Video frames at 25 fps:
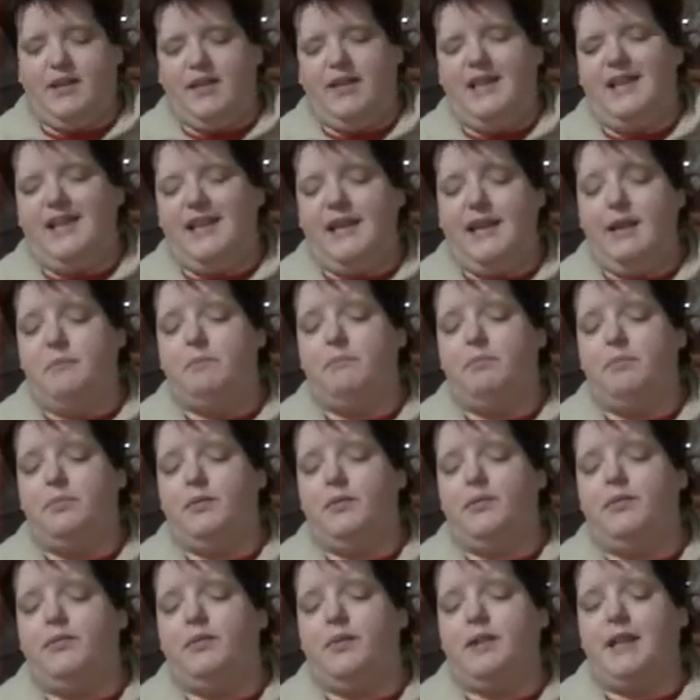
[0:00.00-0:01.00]
yeah,
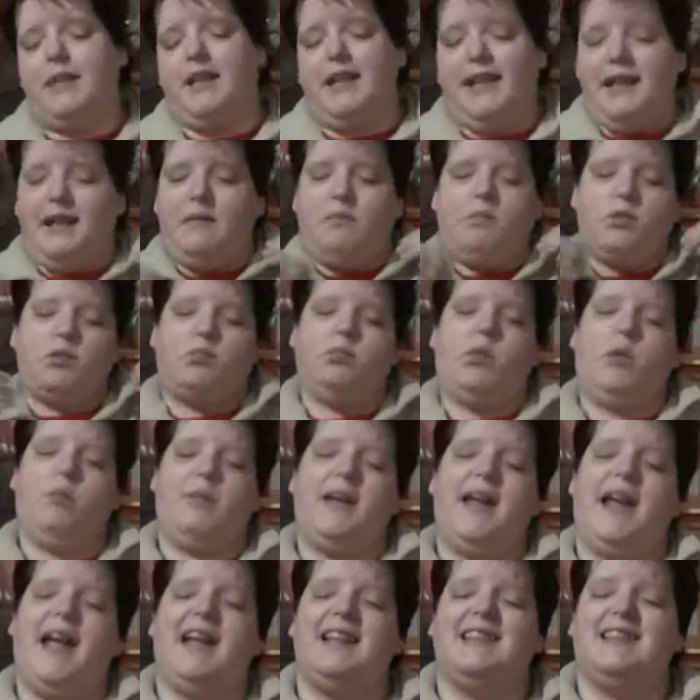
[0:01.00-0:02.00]
but it was what
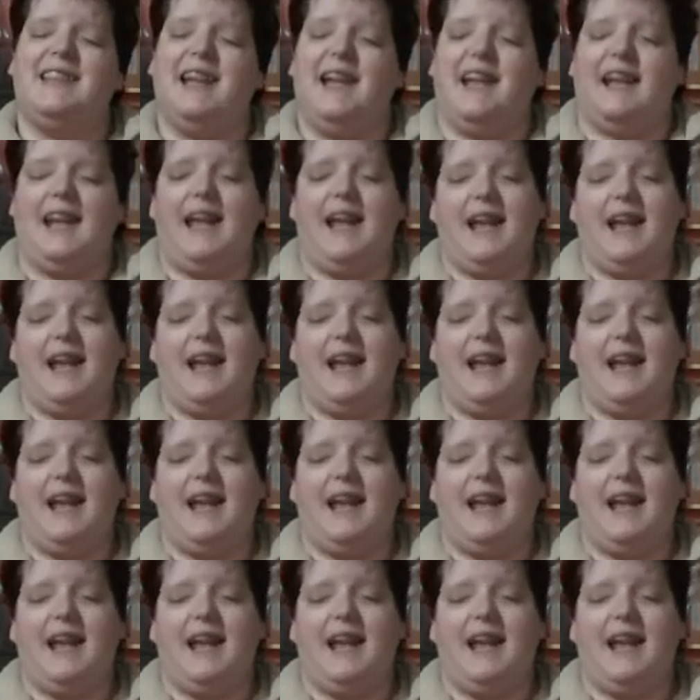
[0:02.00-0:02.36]
we had then.